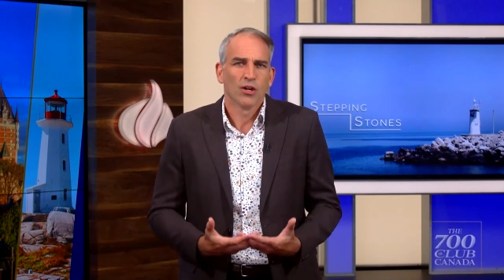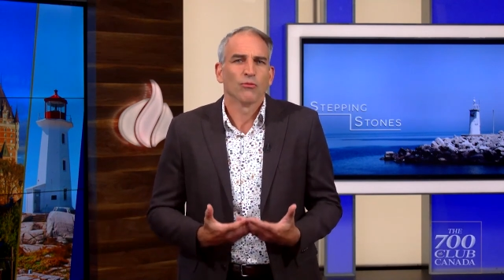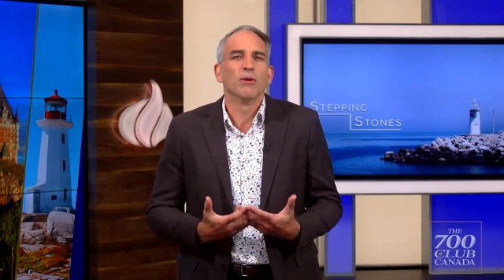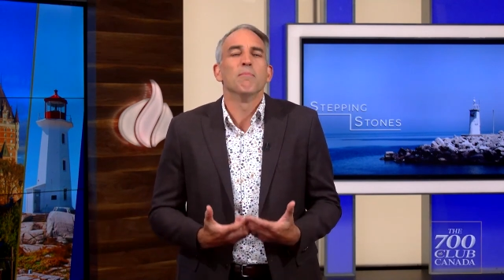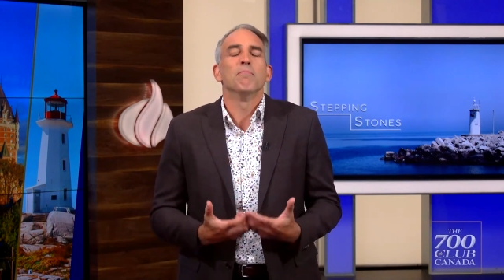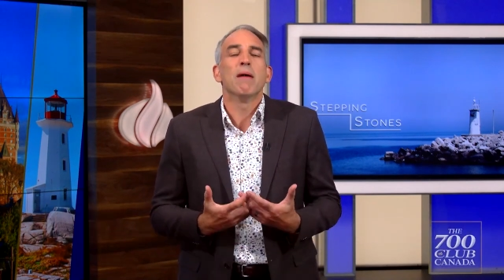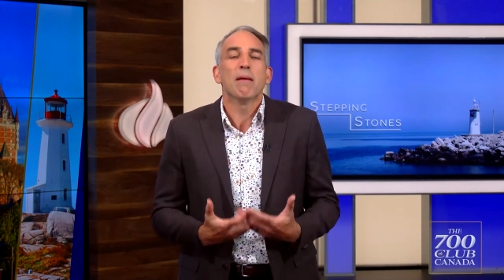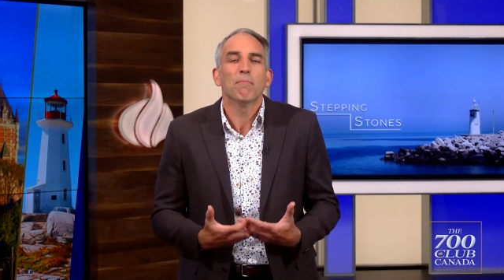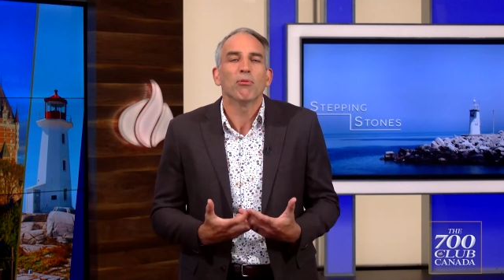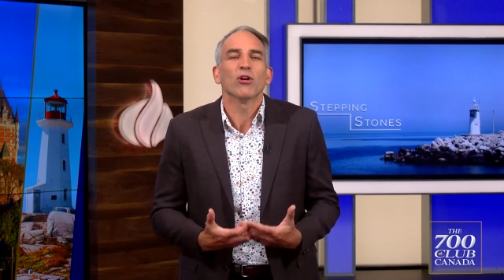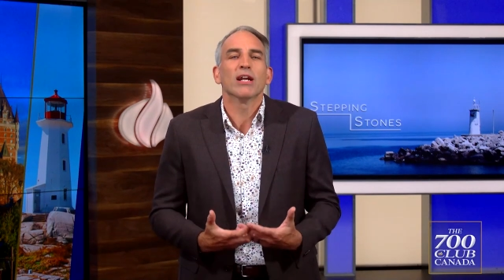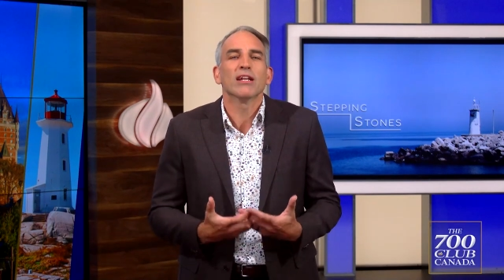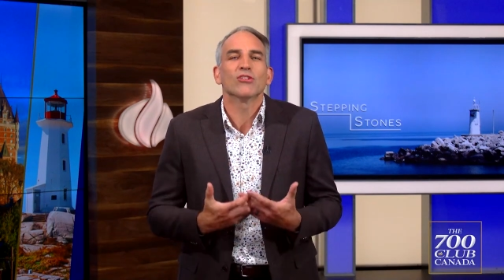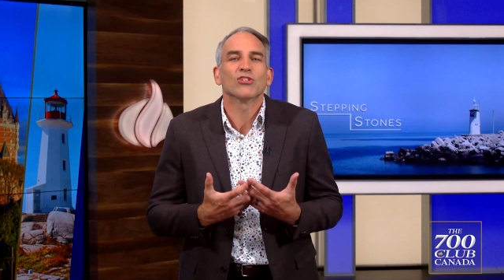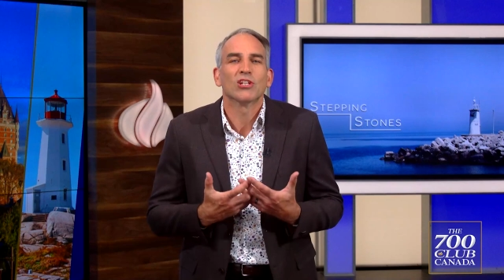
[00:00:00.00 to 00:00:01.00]
Remember,
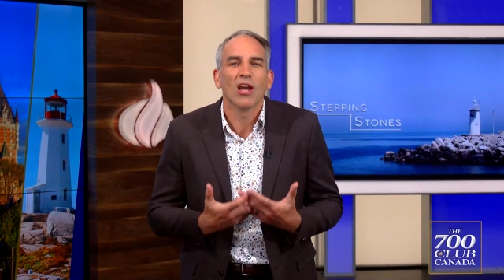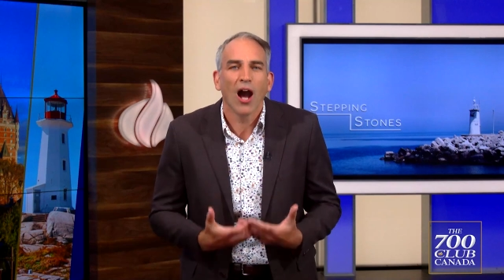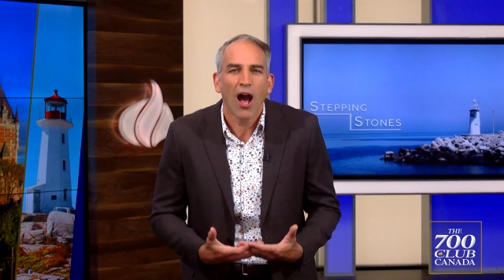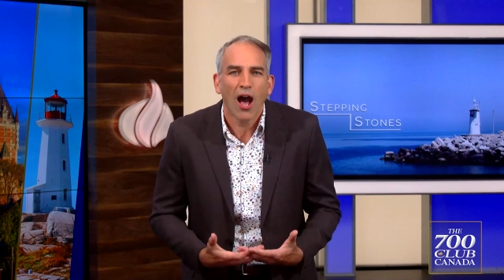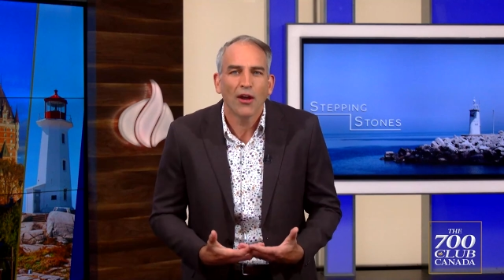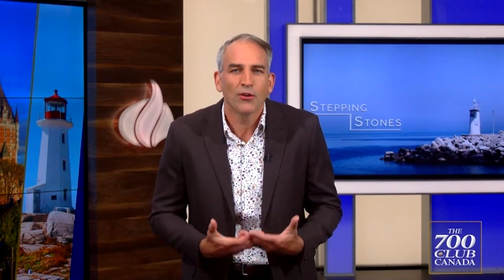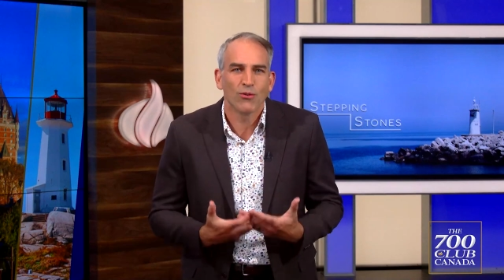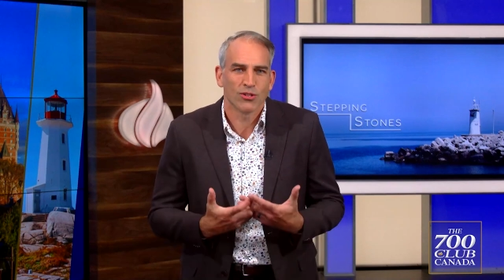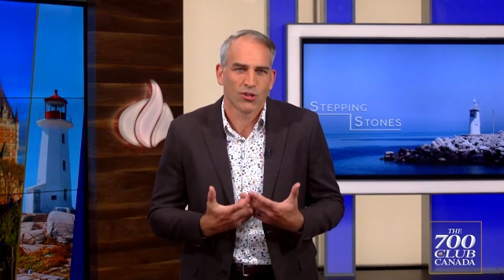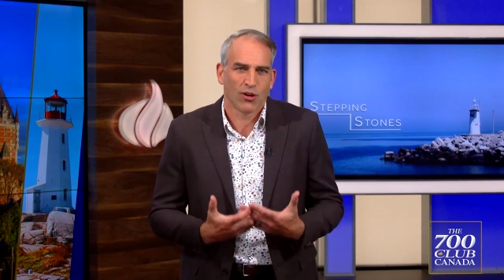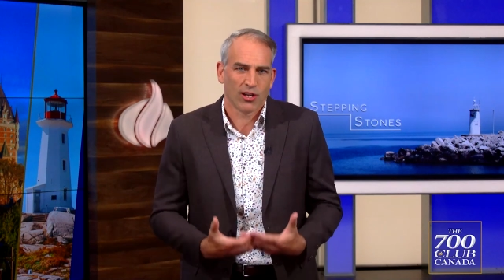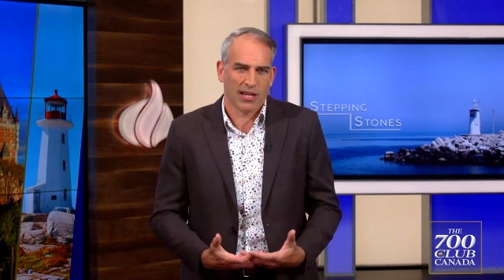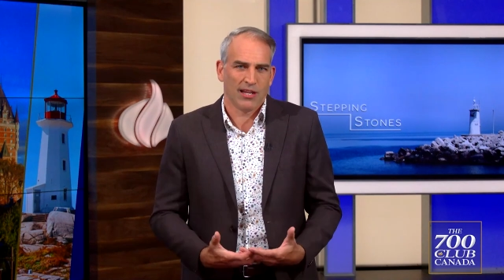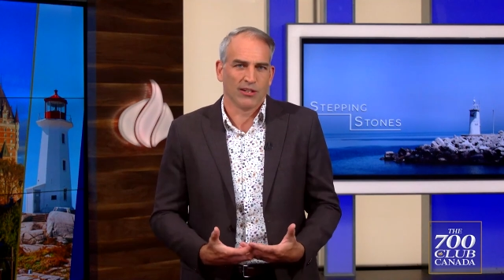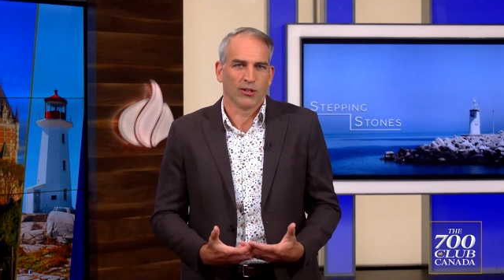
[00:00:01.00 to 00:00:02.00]
it is God who is our
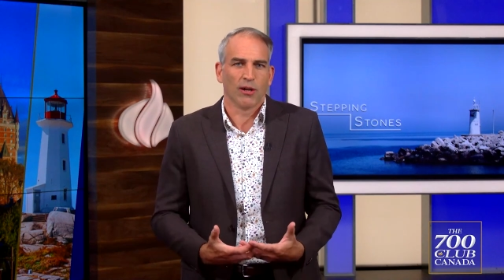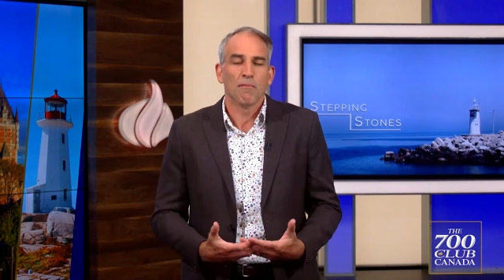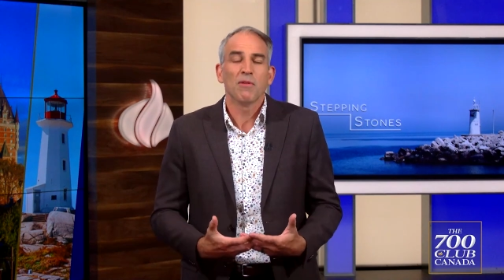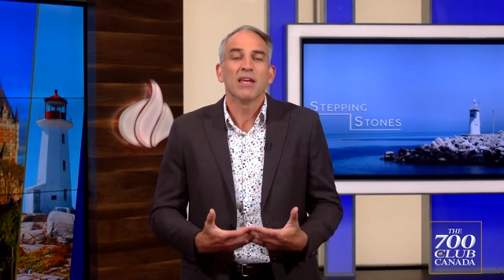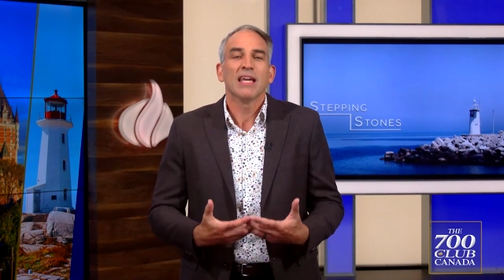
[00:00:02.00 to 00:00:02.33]
healer.